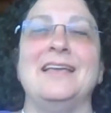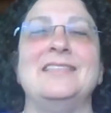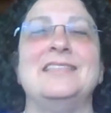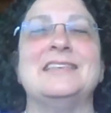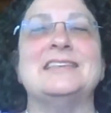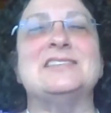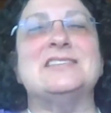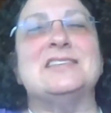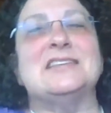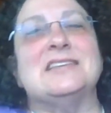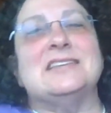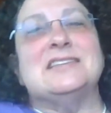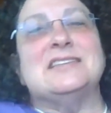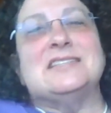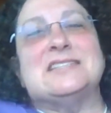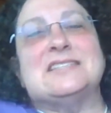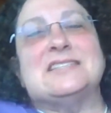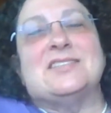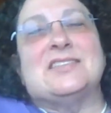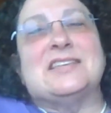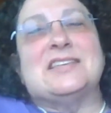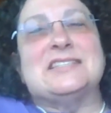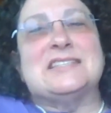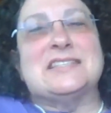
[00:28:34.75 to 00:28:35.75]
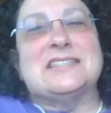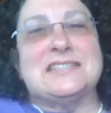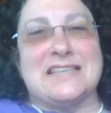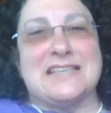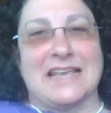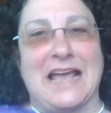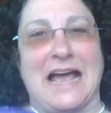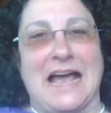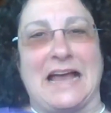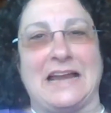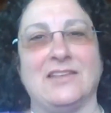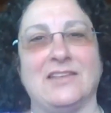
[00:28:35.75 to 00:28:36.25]
This is
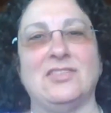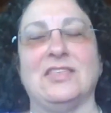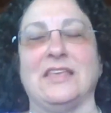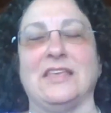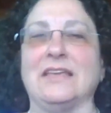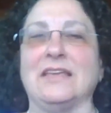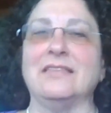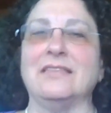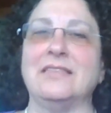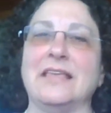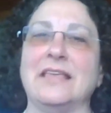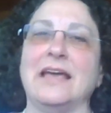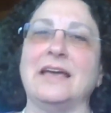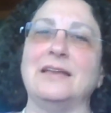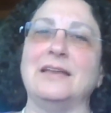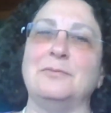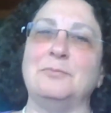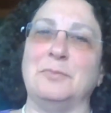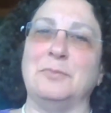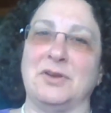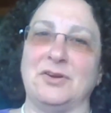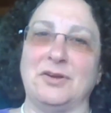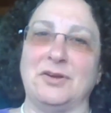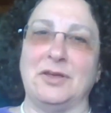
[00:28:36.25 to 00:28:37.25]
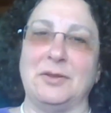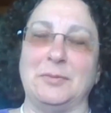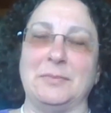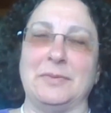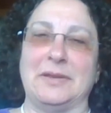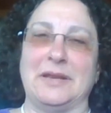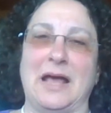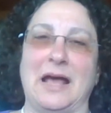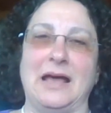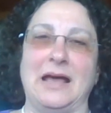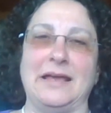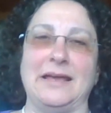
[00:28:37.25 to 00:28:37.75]
the kind of thing that Miriam
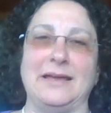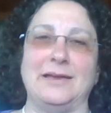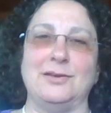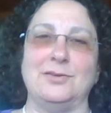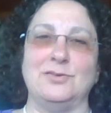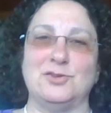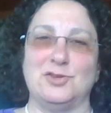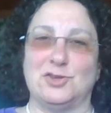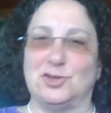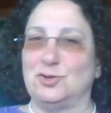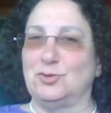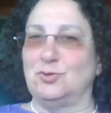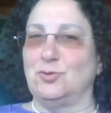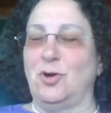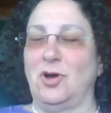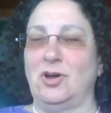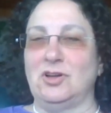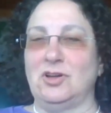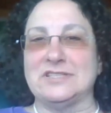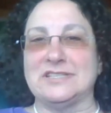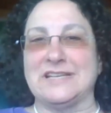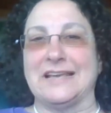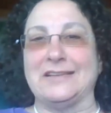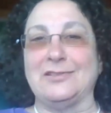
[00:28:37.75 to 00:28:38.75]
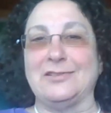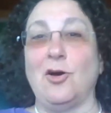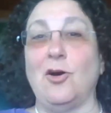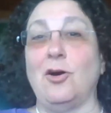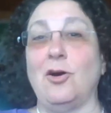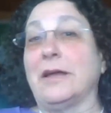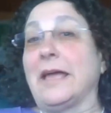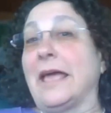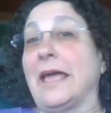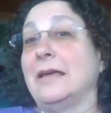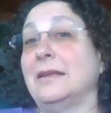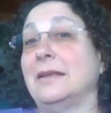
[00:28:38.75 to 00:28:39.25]
and I do all day
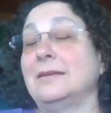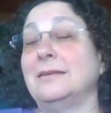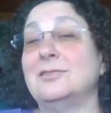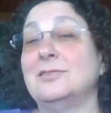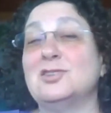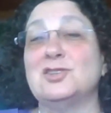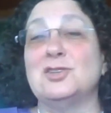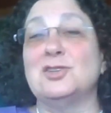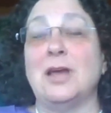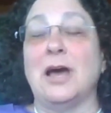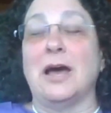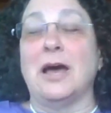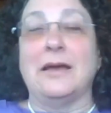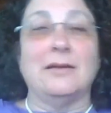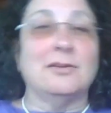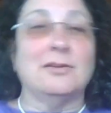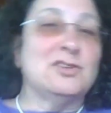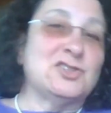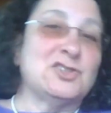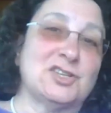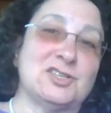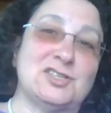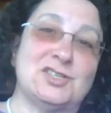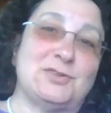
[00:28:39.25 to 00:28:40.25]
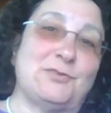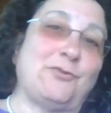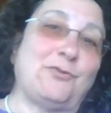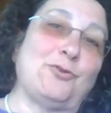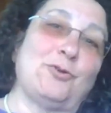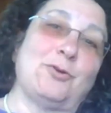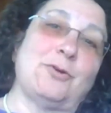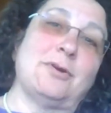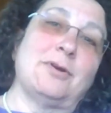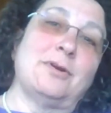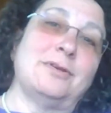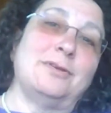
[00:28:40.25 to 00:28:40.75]
long. And just
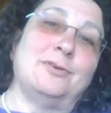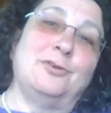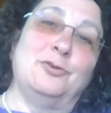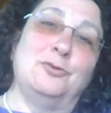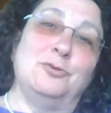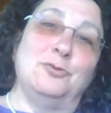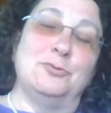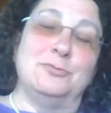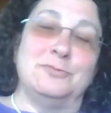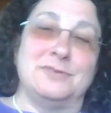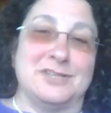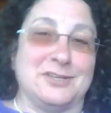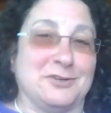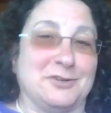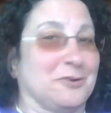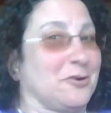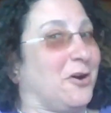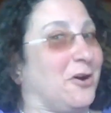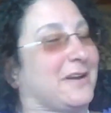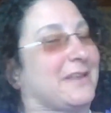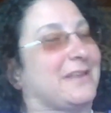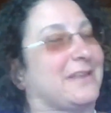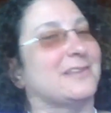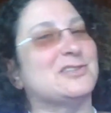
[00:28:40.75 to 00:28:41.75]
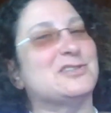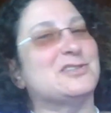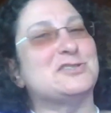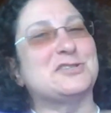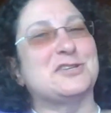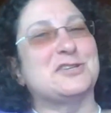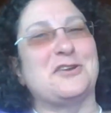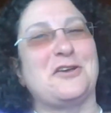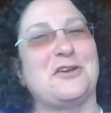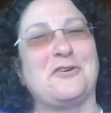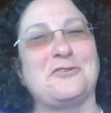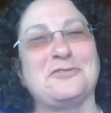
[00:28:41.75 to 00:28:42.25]
for you, dear audience,
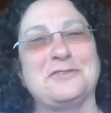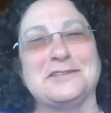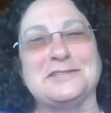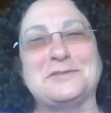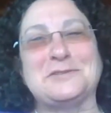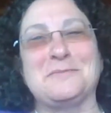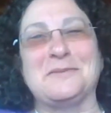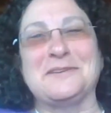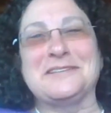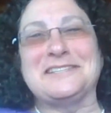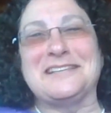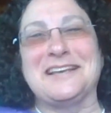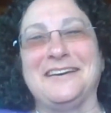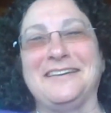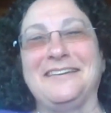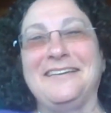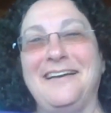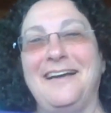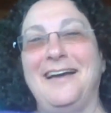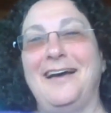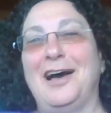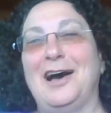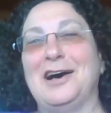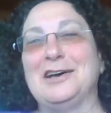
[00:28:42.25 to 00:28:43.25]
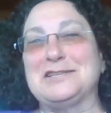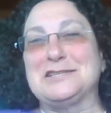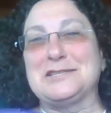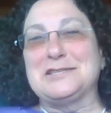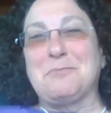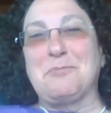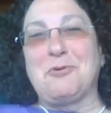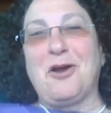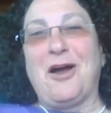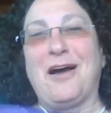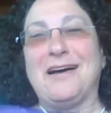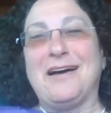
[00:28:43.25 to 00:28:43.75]
to know, this was a
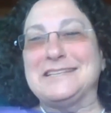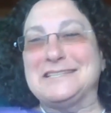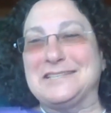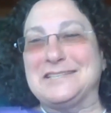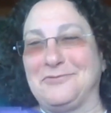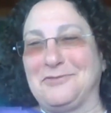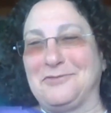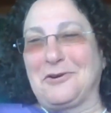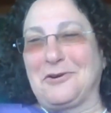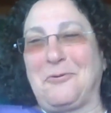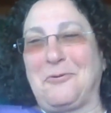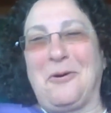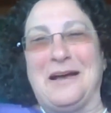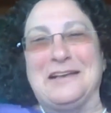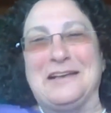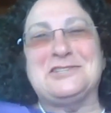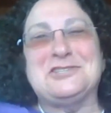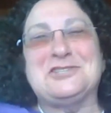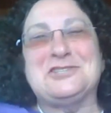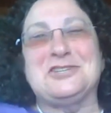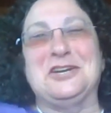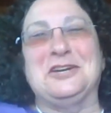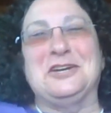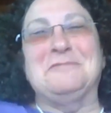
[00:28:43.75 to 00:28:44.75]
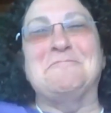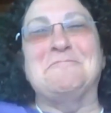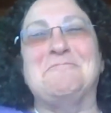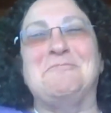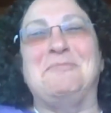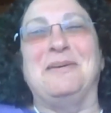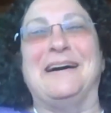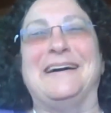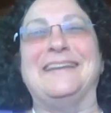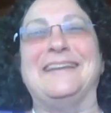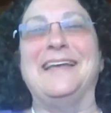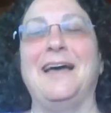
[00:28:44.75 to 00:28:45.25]
surprise of a question,
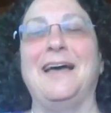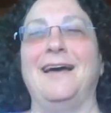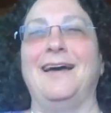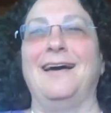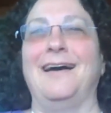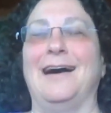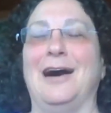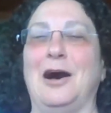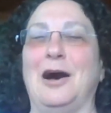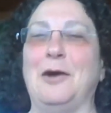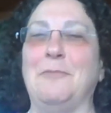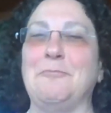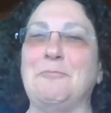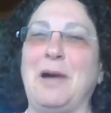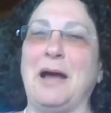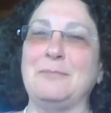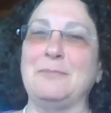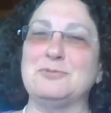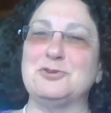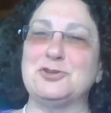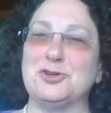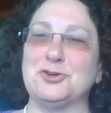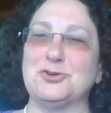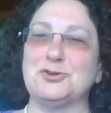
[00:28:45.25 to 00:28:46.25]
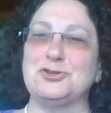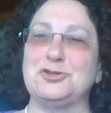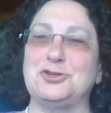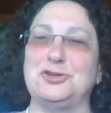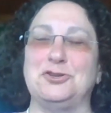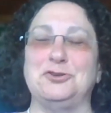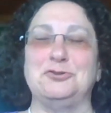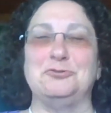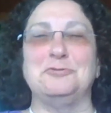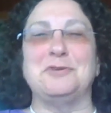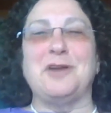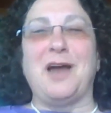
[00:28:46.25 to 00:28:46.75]
but I'm sure to
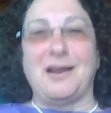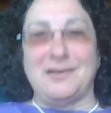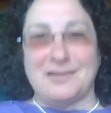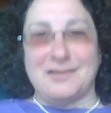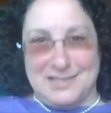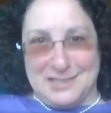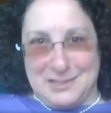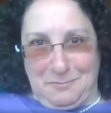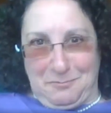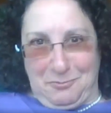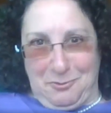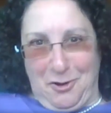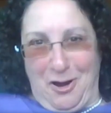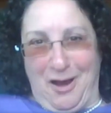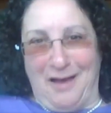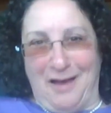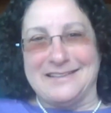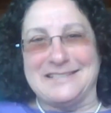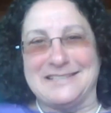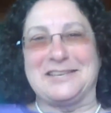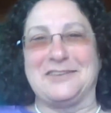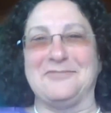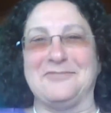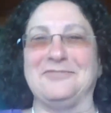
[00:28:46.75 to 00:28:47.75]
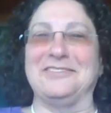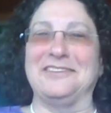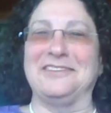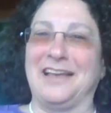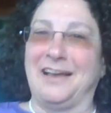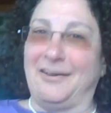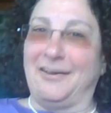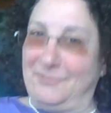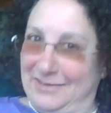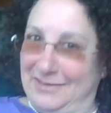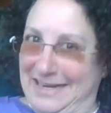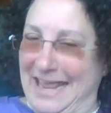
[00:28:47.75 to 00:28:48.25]
you, not a surprise of
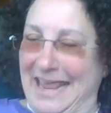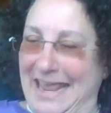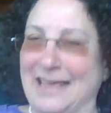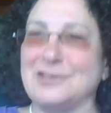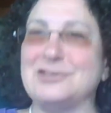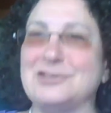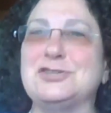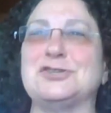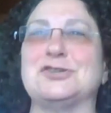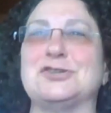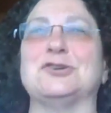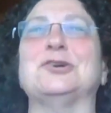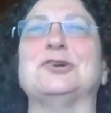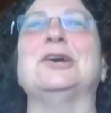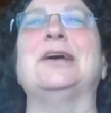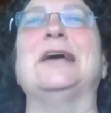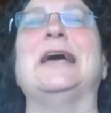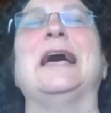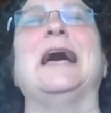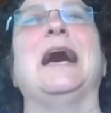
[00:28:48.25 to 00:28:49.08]
an answer.